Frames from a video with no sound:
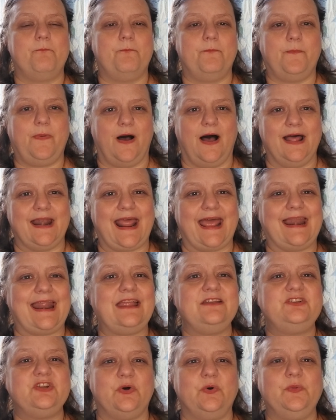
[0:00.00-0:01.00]
And
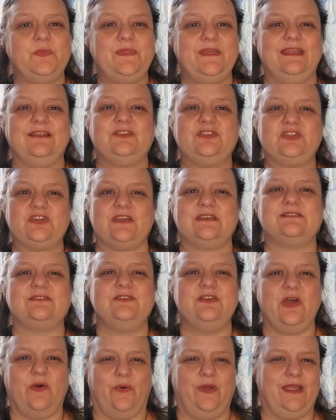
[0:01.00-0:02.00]
I don't think just
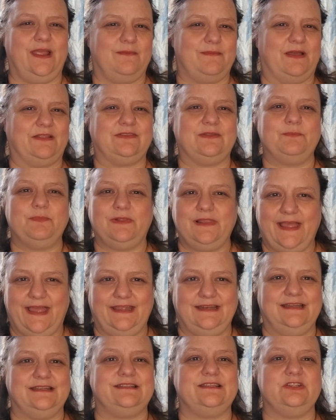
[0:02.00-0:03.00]
knowing about the
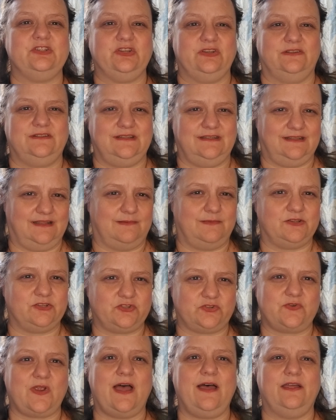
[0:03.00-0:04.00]
planets and using them in
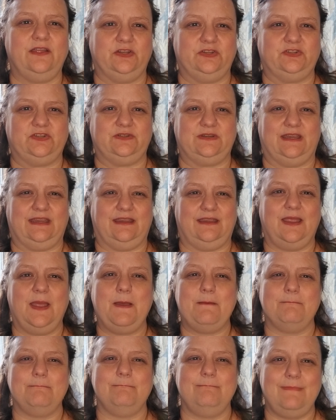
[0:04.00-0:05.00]
astrology
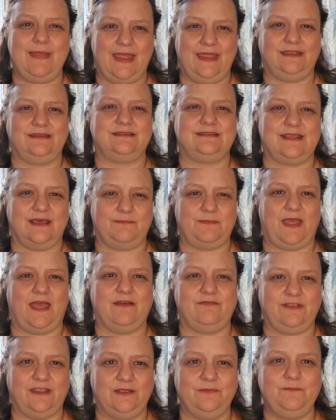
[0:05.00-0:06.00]
makes them
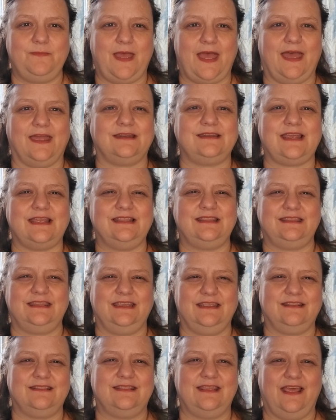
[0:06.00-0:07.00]
have impact. I
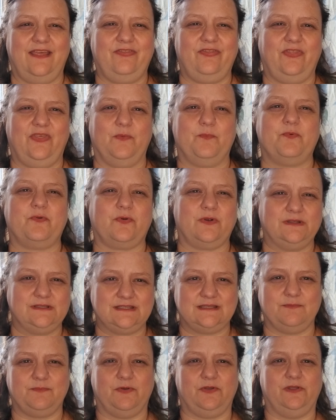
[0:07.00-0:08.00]
think that the
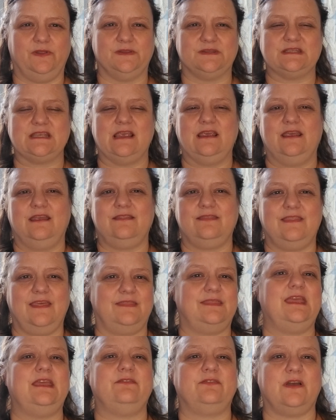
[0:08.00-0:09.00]
principles
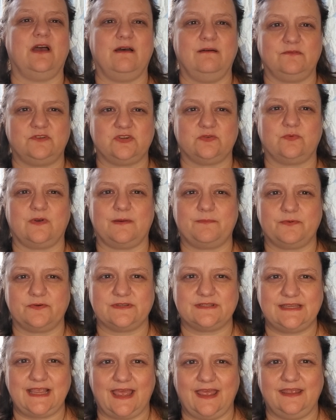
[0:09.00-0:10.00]
that they've come to
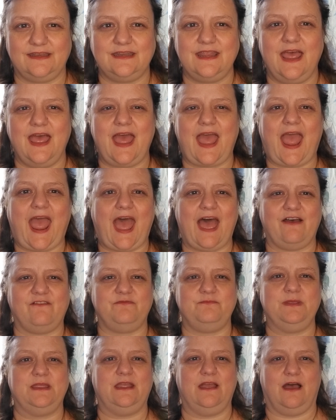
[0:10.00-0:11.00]
represent
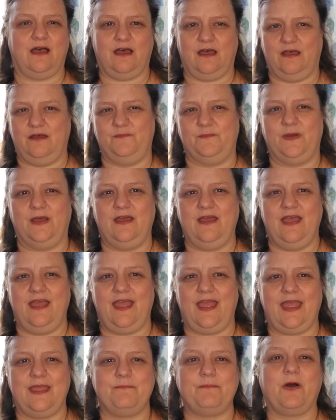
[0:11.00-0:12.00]
have become
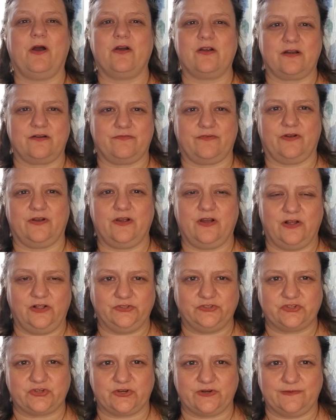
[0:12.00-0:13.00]
a part of our
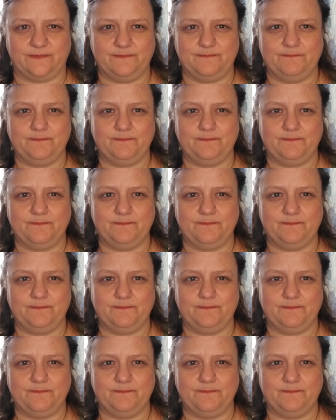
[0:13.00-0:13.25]
culture.